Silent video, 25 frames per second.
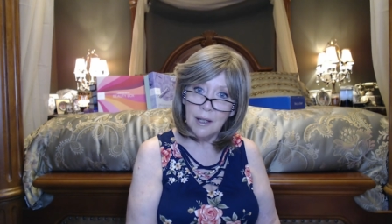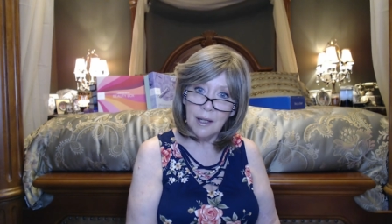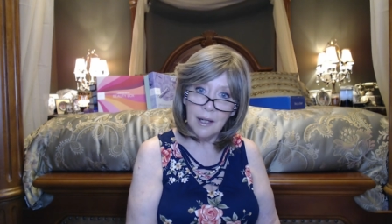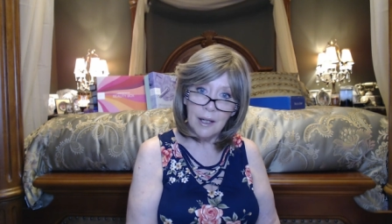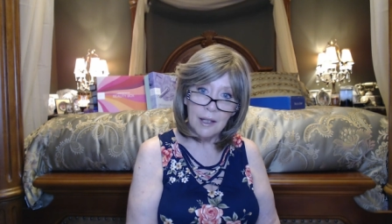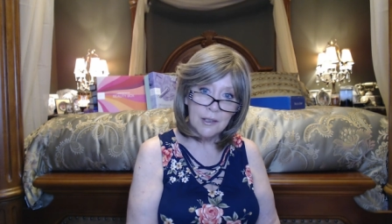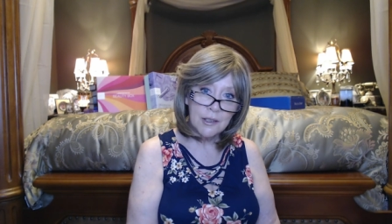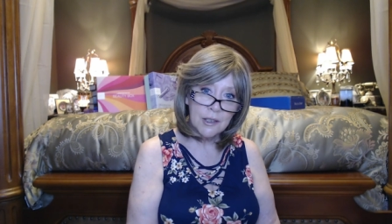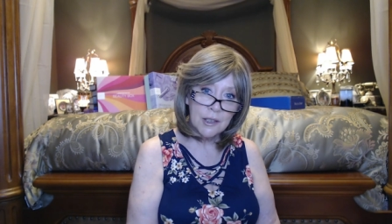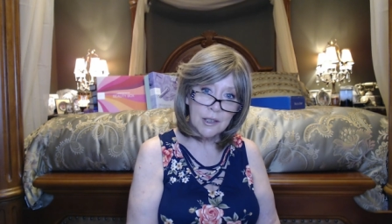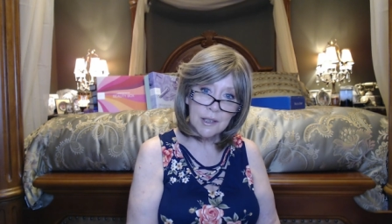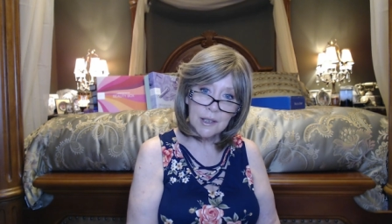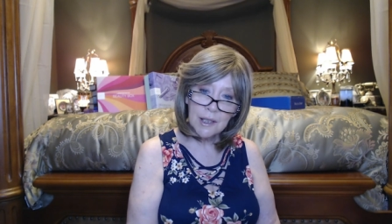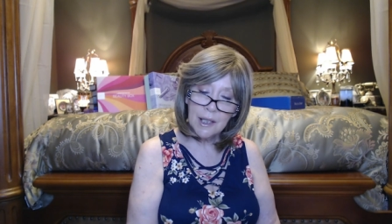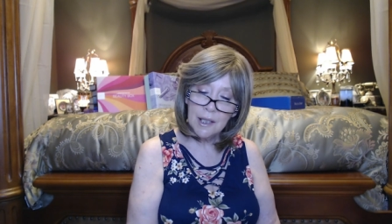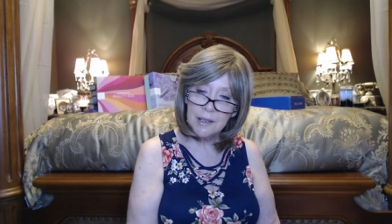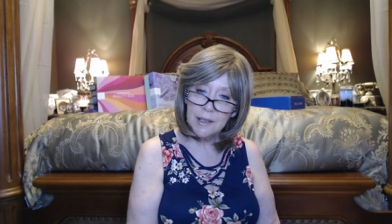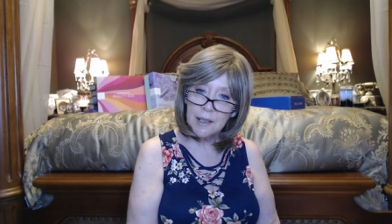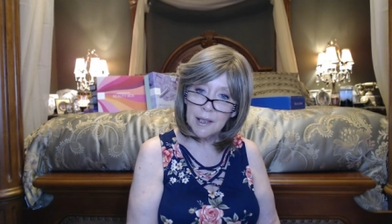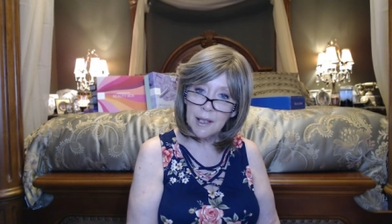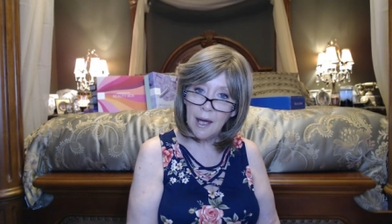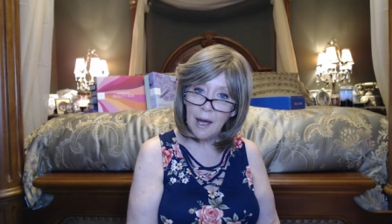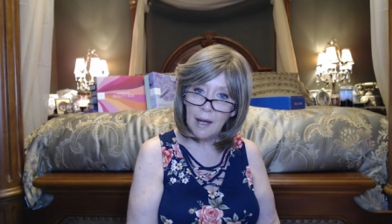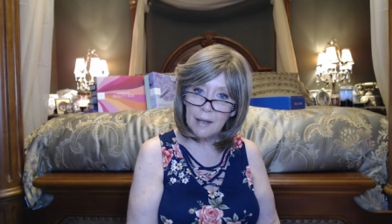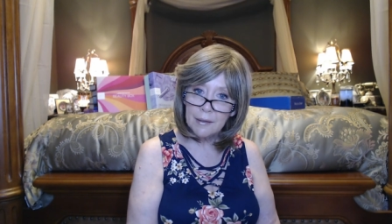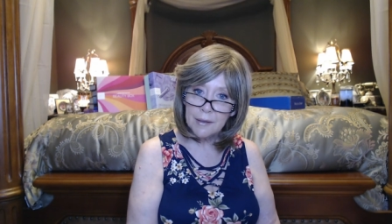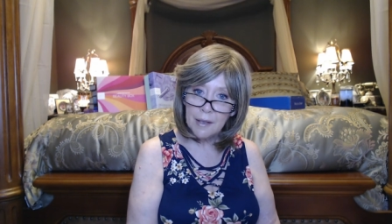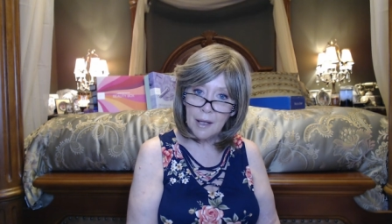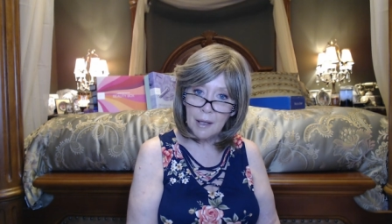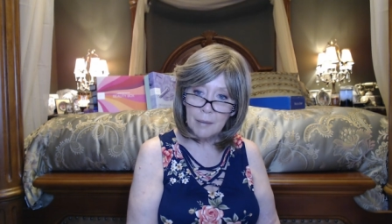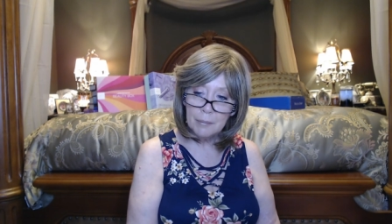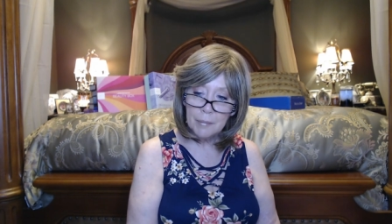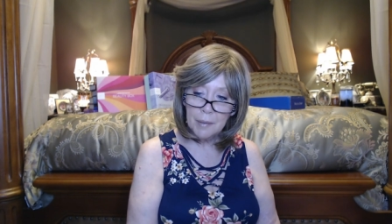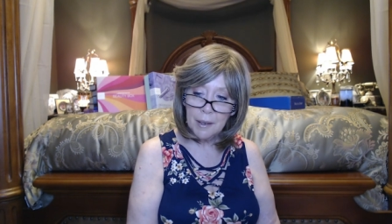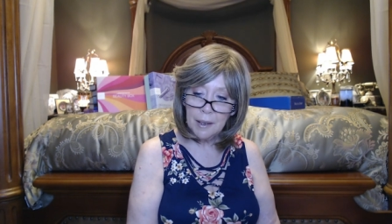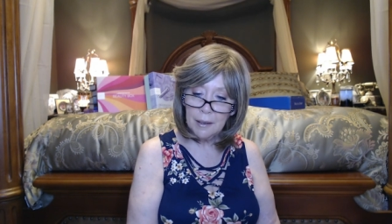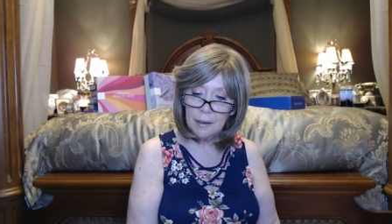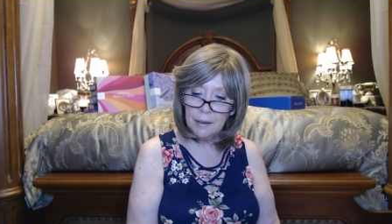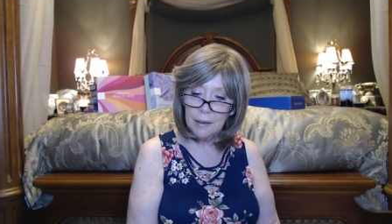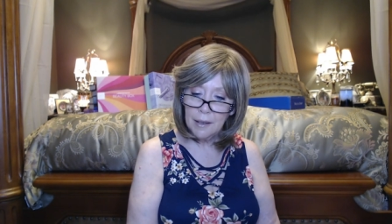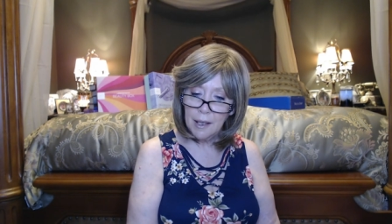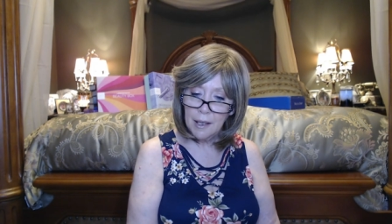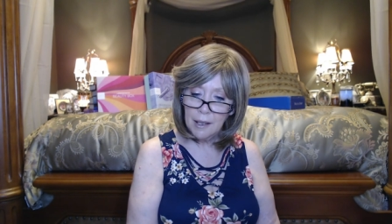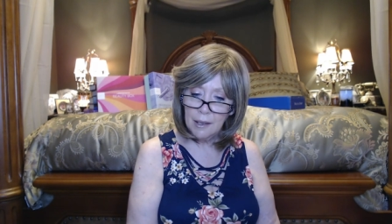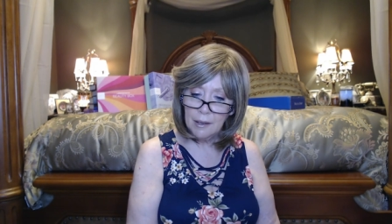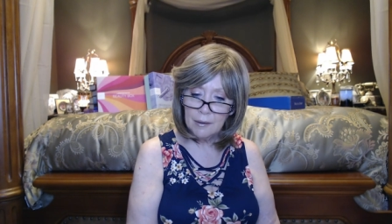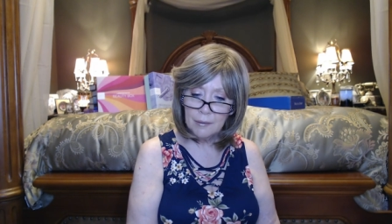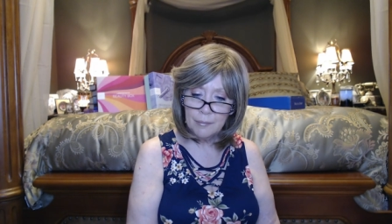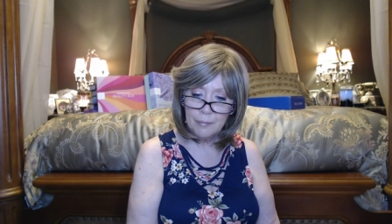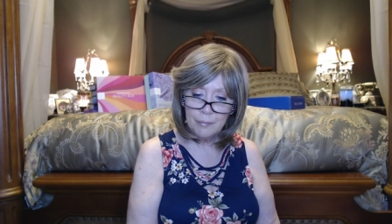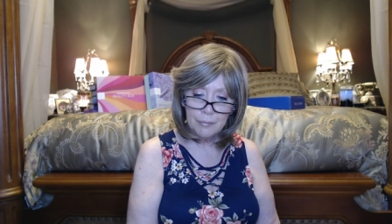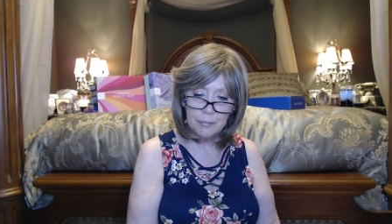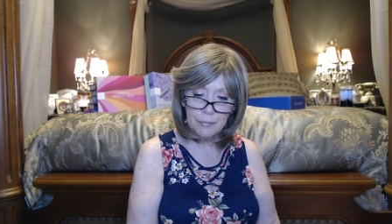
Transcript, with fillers: and just kind of cat napping there